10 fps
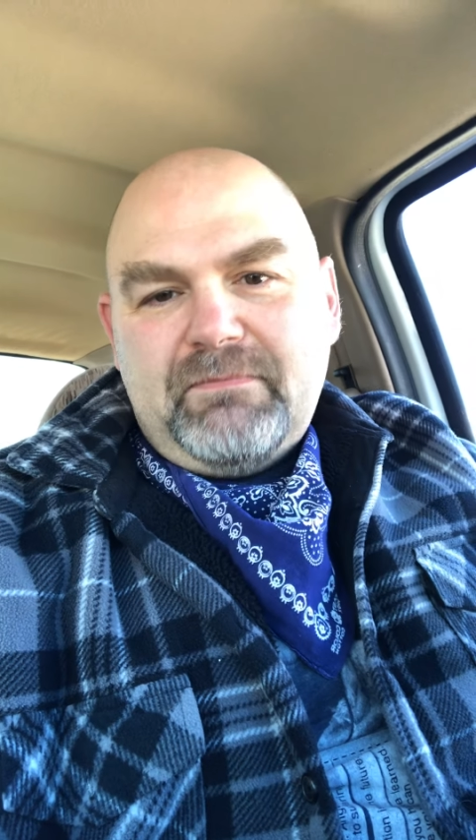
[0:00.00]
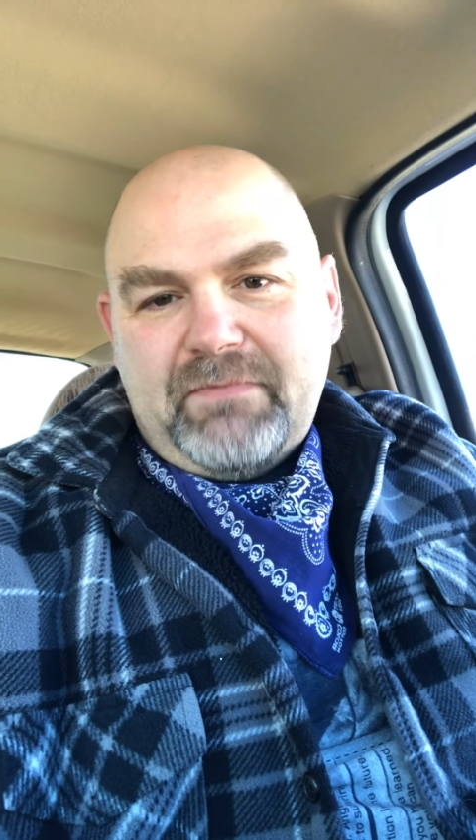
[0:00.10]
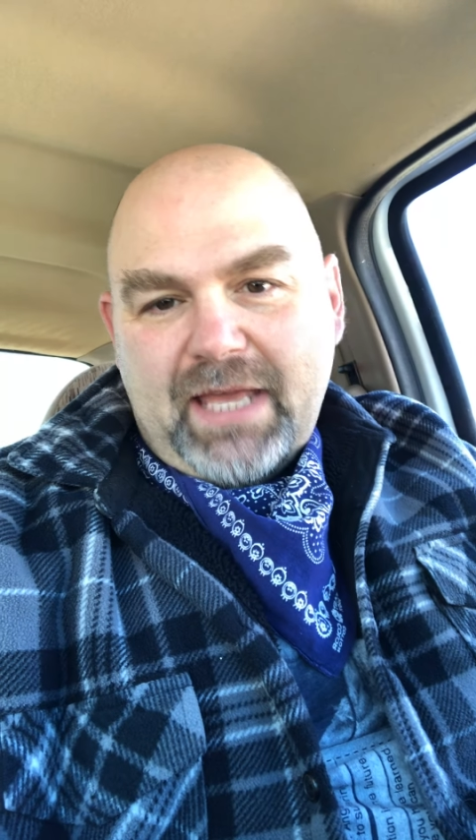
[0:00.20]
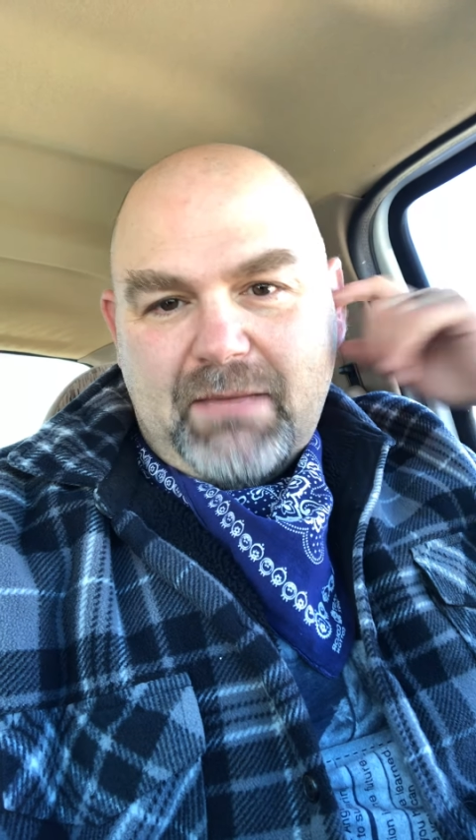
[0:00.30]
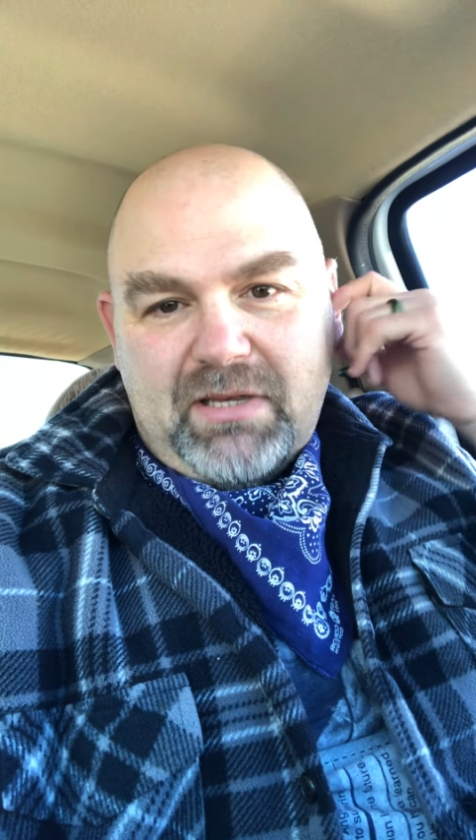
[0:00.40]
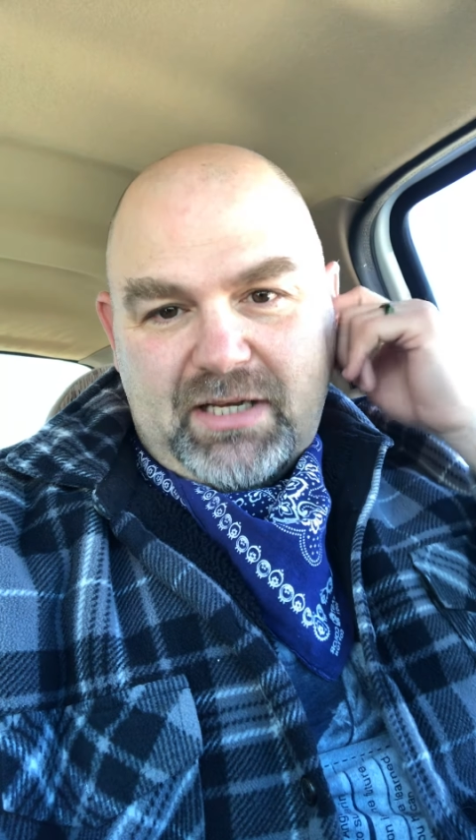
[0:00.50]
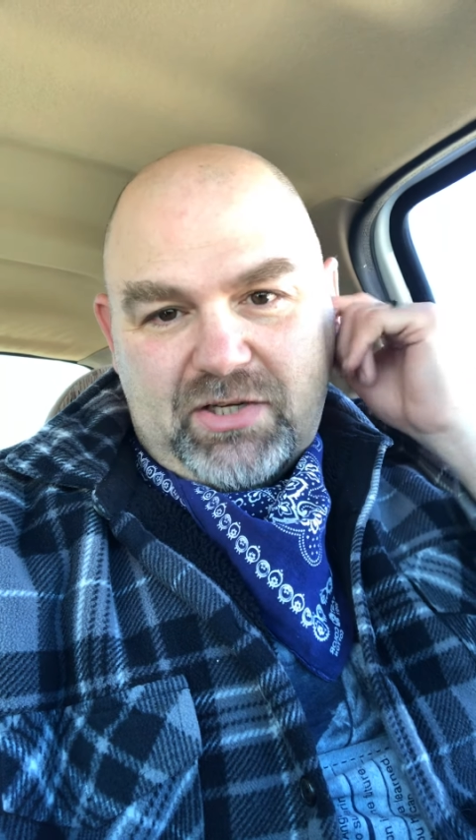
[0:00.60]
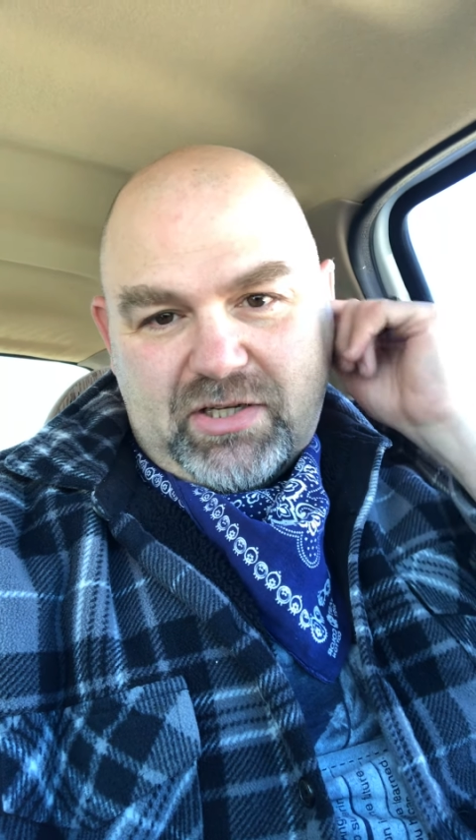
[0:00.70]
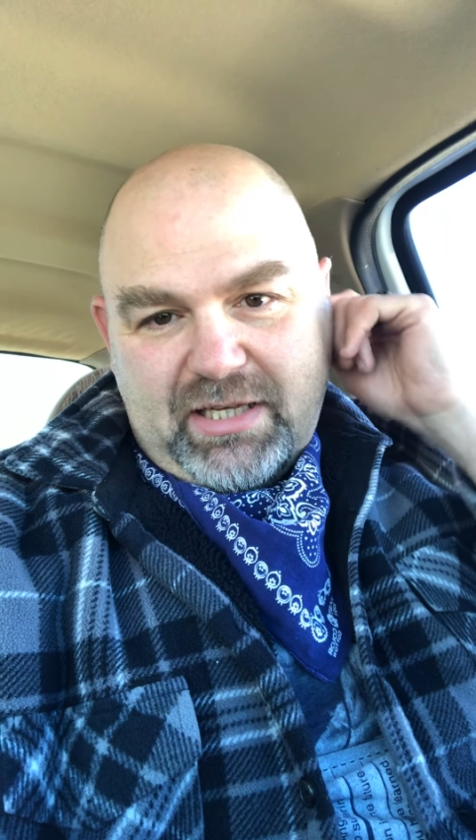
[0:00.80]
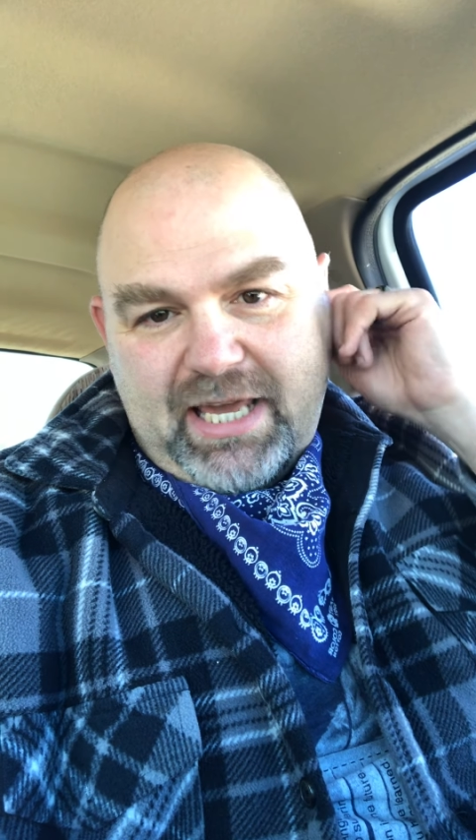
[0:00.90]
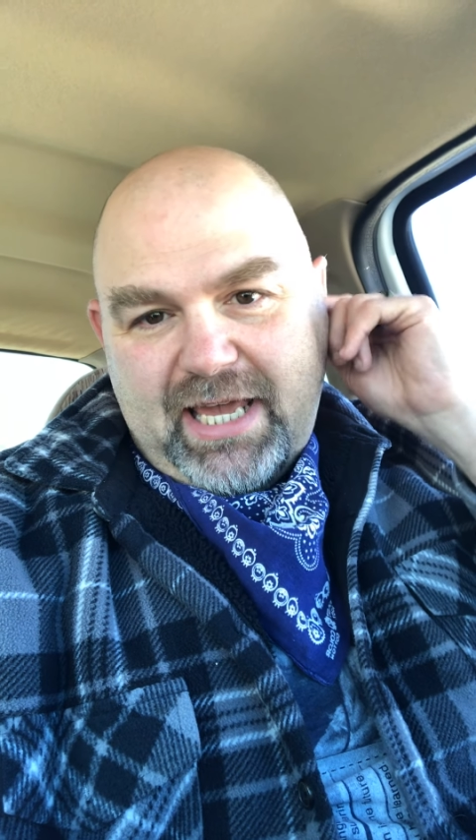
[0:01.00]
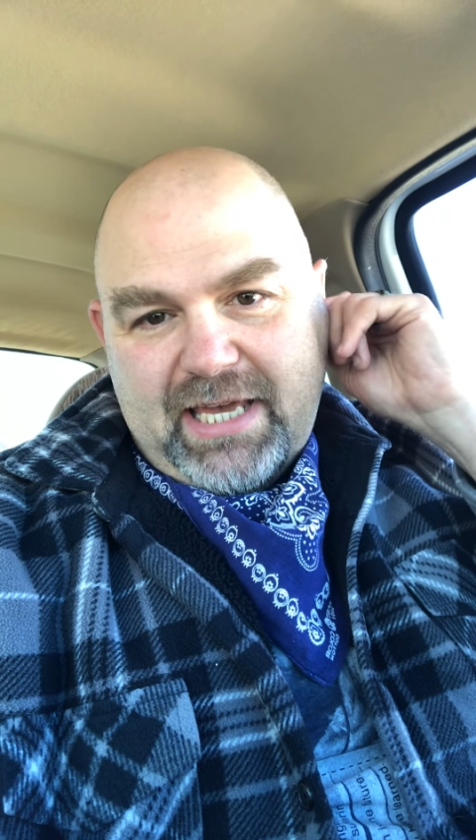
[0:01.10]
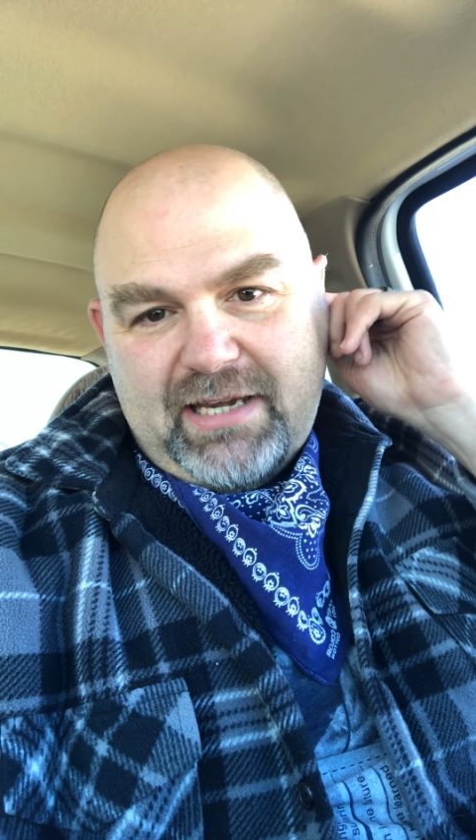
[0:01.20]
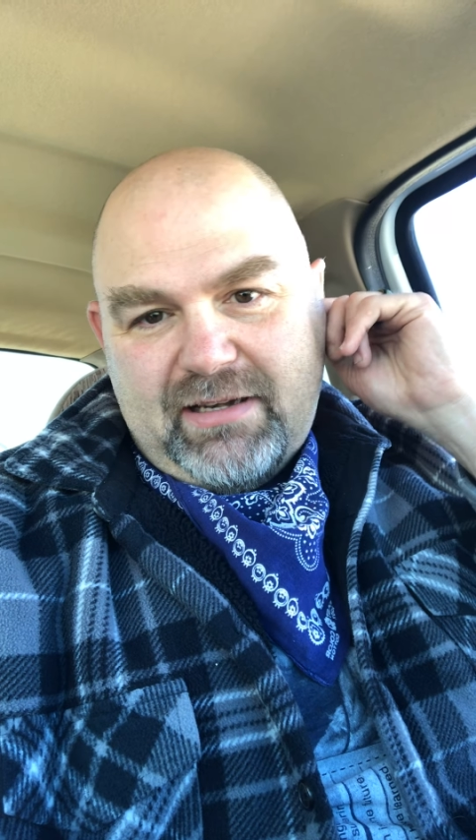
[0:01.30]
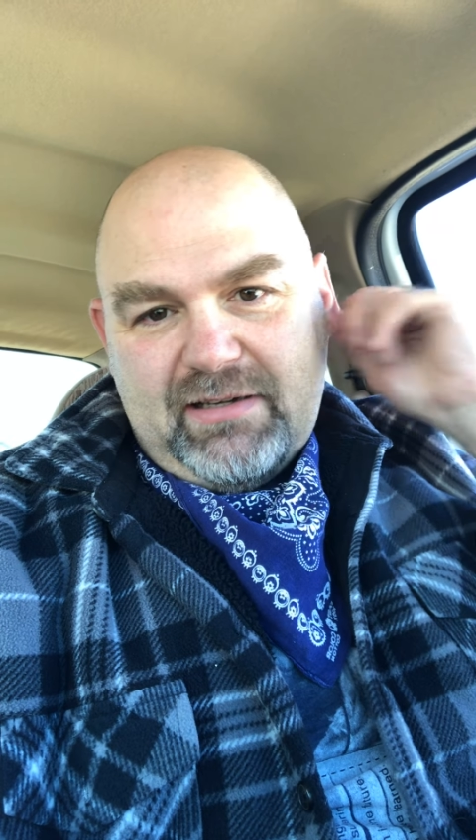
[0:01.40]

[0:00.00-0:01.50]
ammunition can't